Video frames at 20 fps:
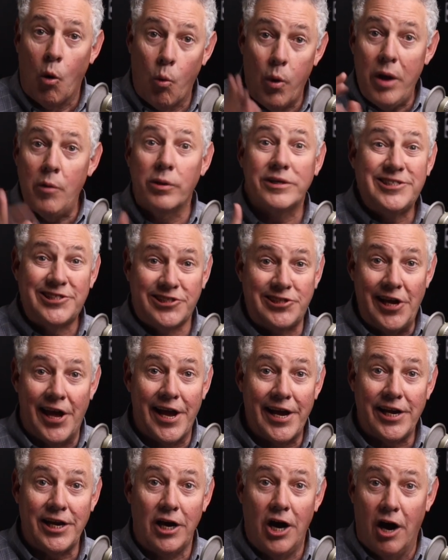We were
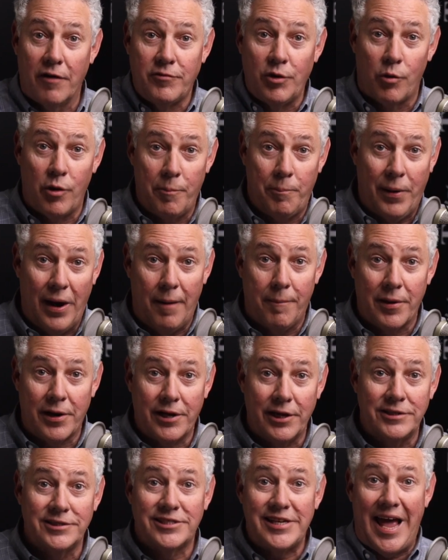sick of the
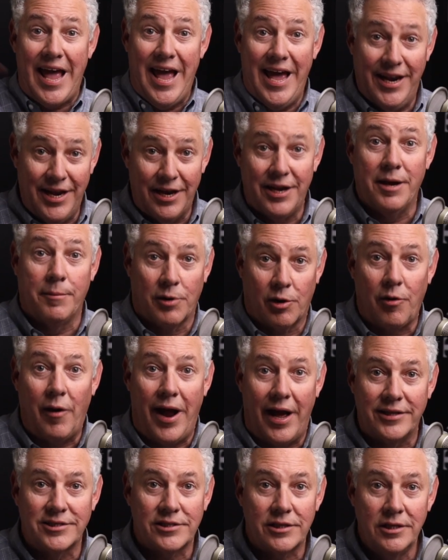Republicans and the
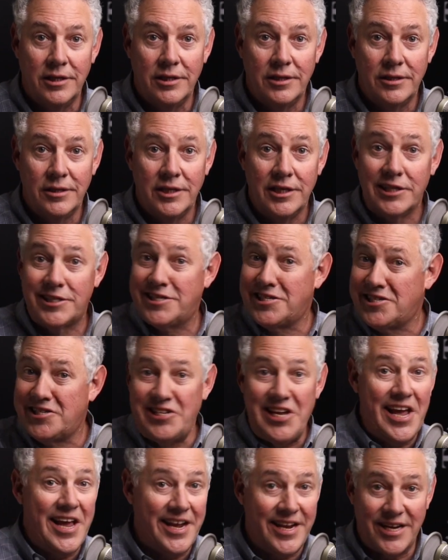Democrats.
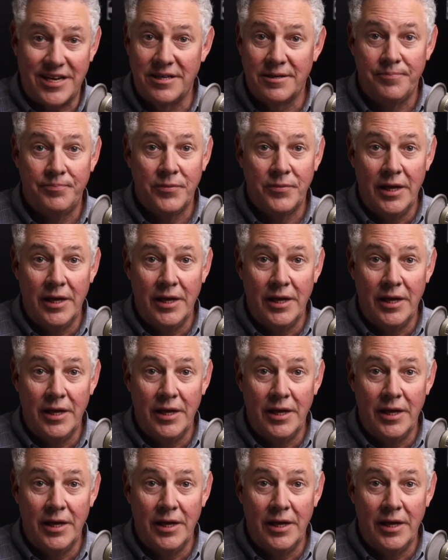Sick.